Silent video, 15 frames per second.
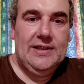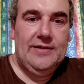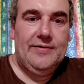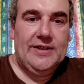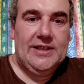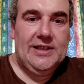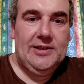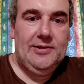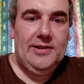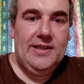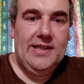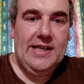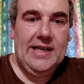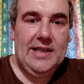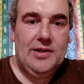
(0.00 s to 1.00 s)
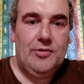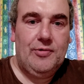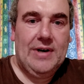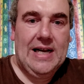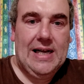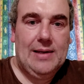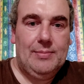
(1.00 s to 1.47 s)
If I do 6
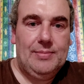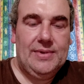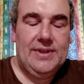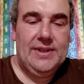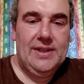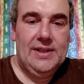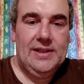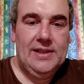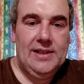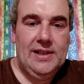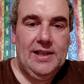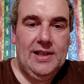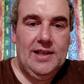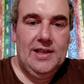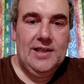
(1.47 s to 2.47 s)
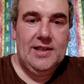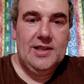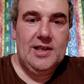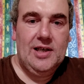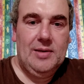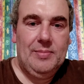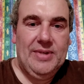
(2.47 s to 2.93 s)
wraps, it's
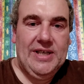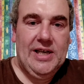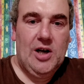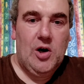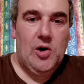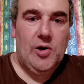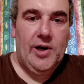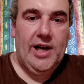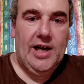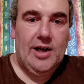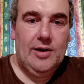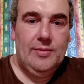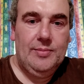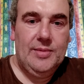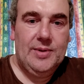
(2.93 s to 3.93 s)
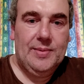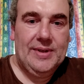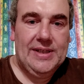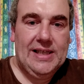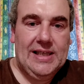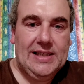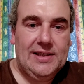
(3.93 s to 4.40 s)
going to be high ohms,
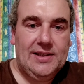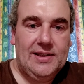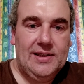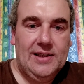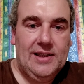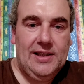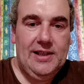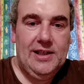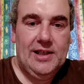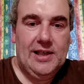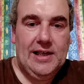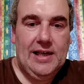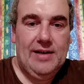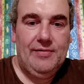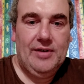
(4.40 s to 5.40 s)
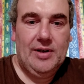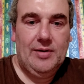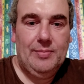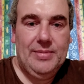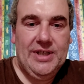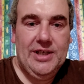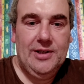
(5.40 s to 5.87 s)
but that's,
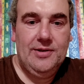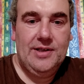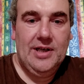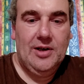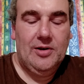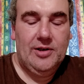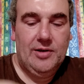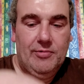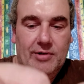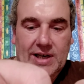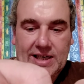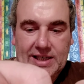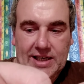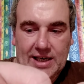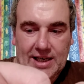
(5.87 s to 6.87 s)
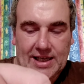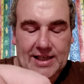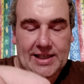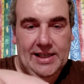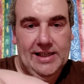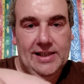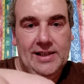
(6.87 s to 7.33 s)
I'll be using it on a
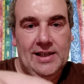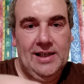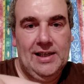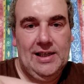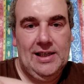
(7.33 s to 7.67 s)
regulated